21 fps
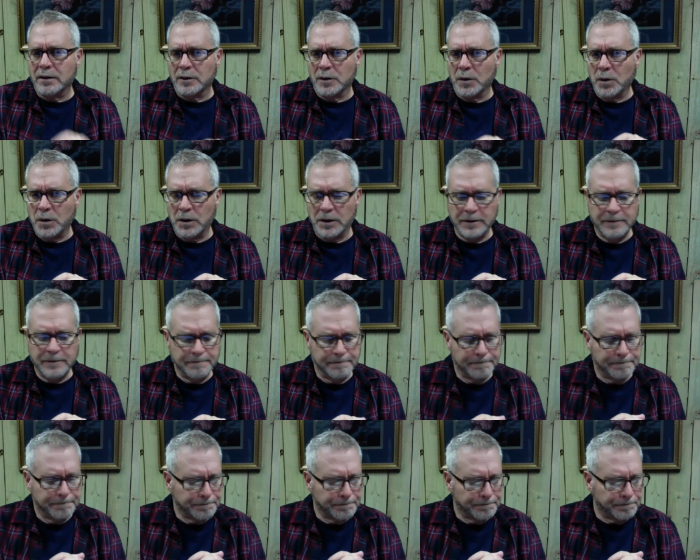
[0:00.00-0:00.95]
Lord
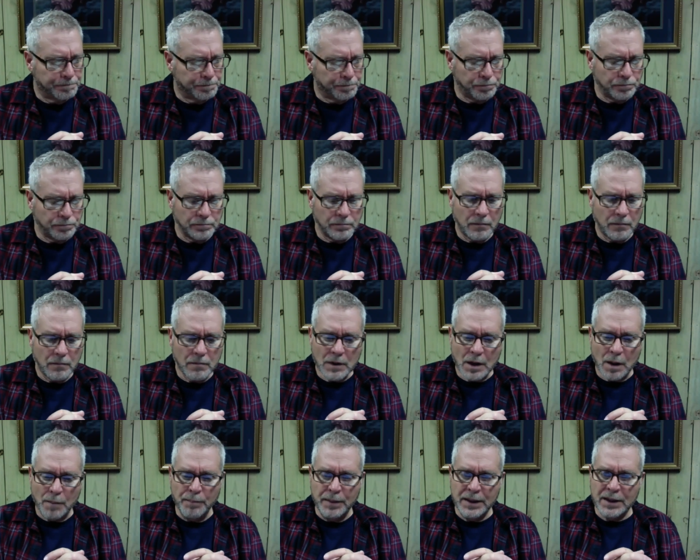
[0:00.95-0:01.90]

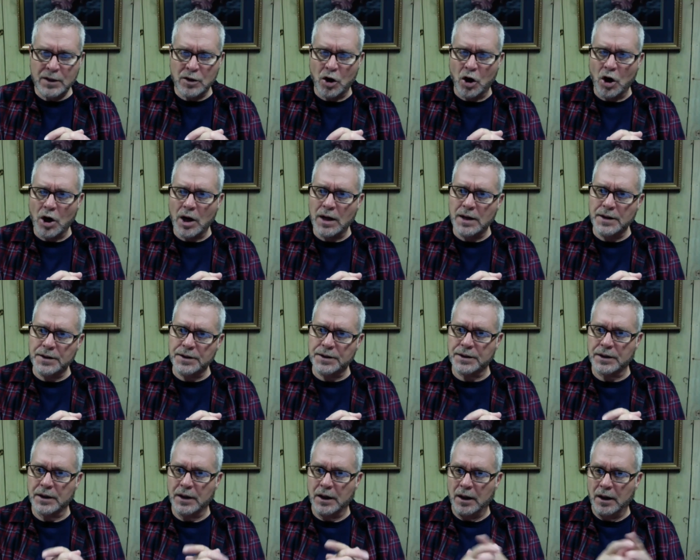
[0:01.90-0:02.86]

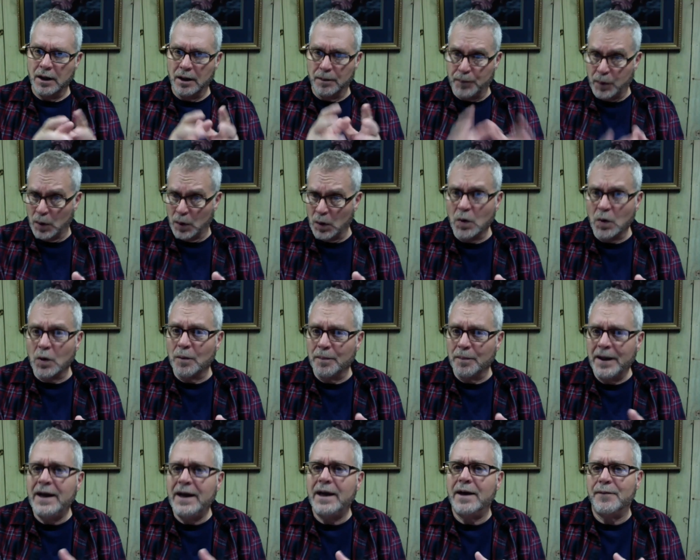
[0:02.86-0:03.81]
because a poll
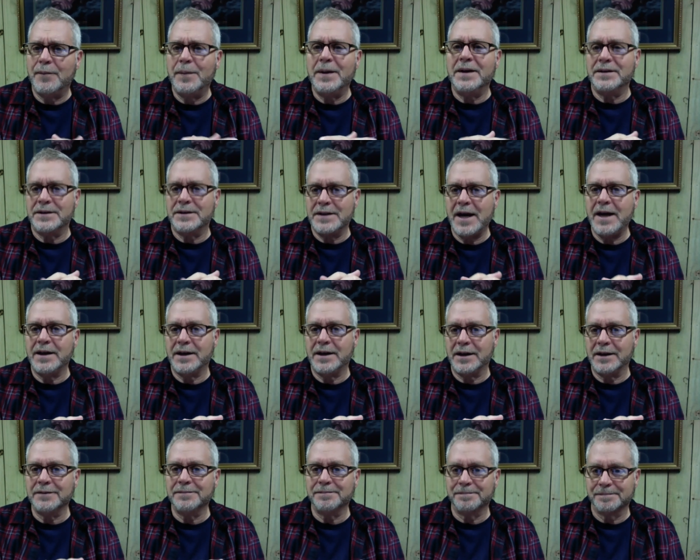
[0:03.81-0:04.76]
may have been
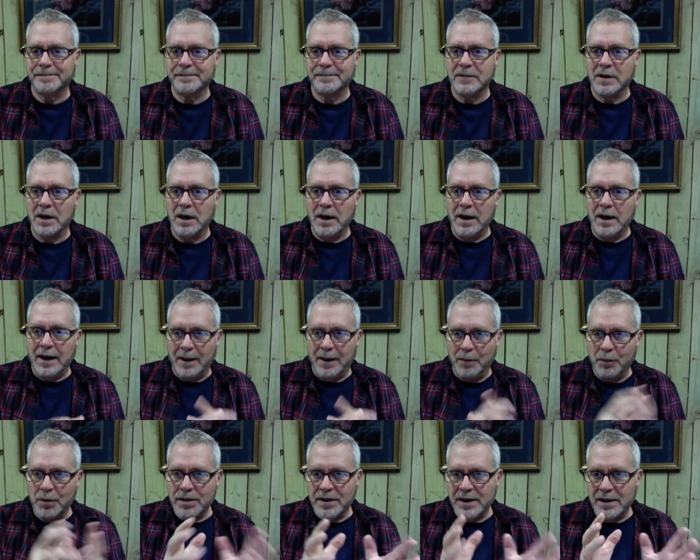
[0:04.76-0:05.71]
taken.
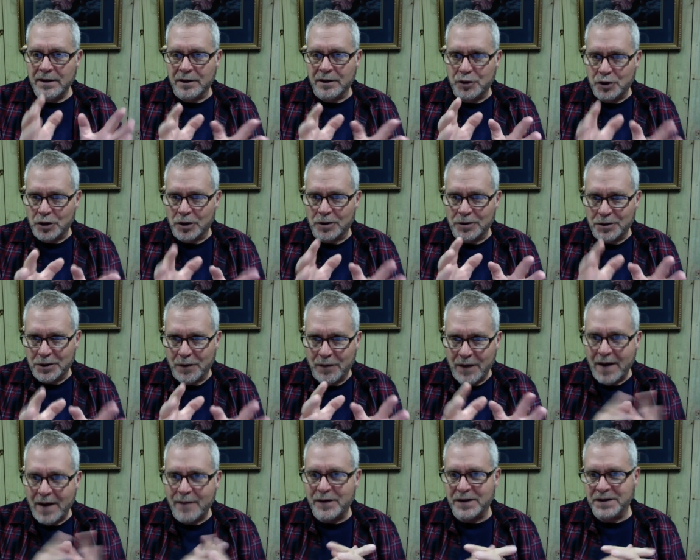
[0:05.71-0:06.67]
And within the church of
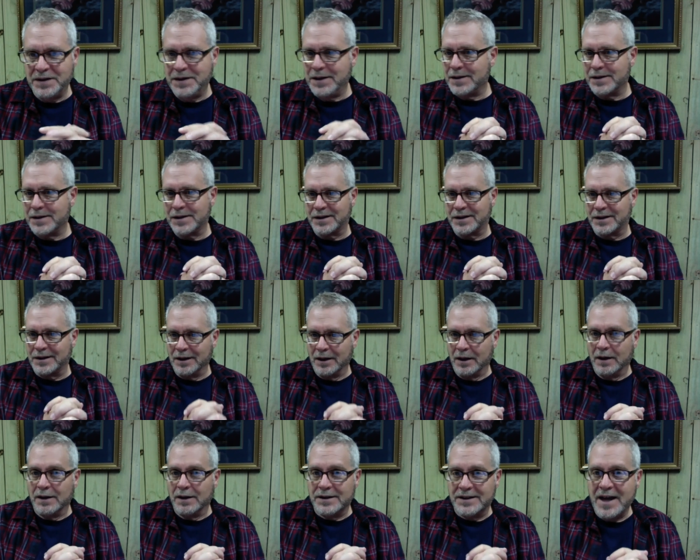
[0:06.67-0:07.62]
Ephesus,
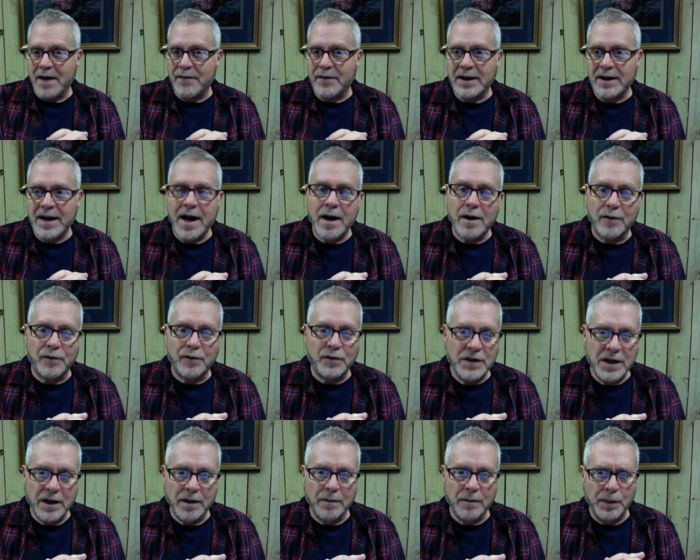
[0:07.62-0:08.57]
7 out of
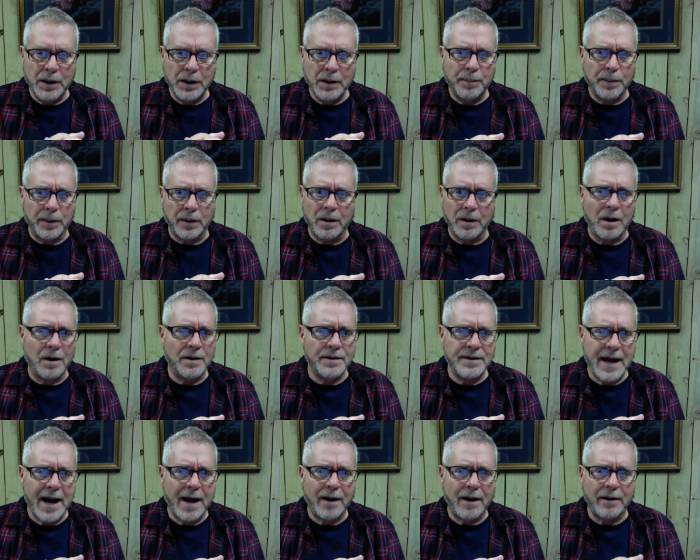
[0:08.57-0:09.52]
10 people are
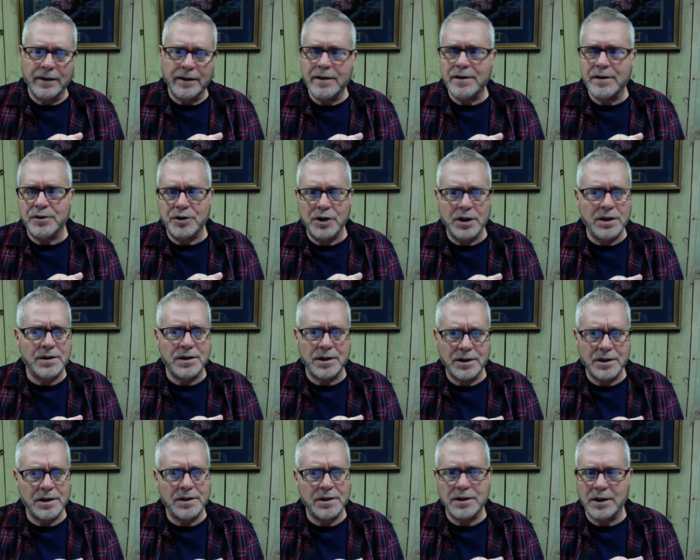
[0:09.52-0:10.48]
doubting that
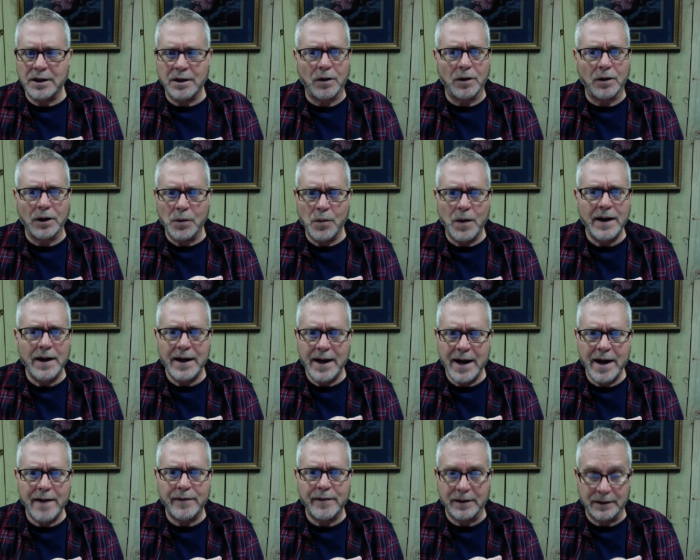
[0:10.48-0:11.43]
Jesus is the only way to
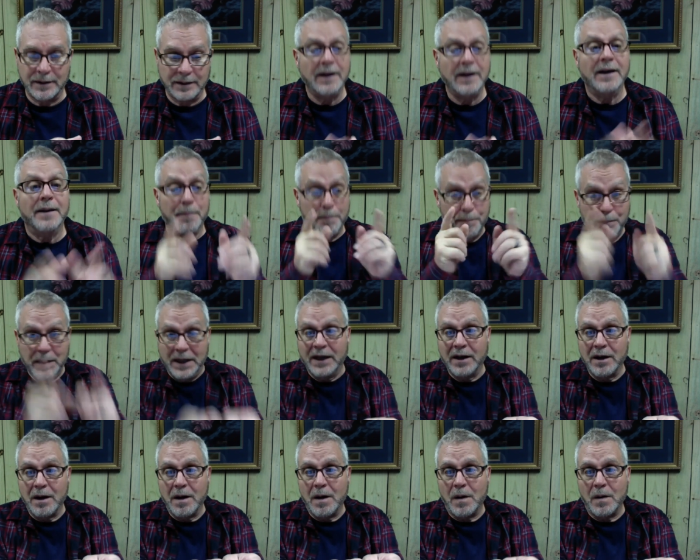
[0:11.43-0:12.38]
heaven.
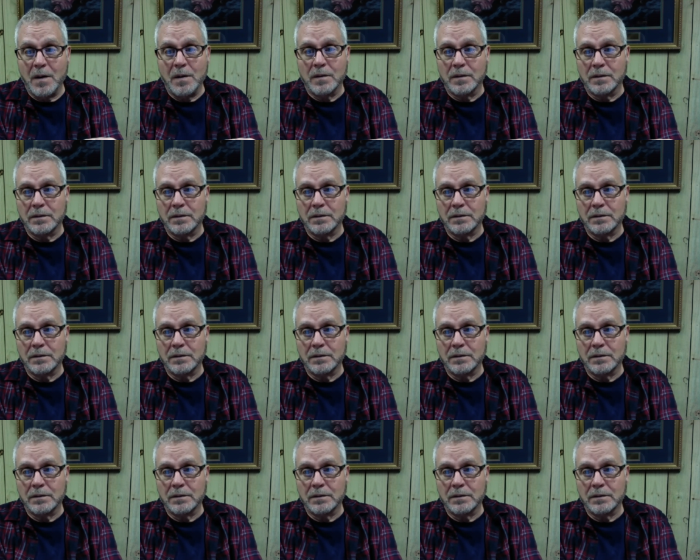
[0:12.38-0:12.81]
Bingo.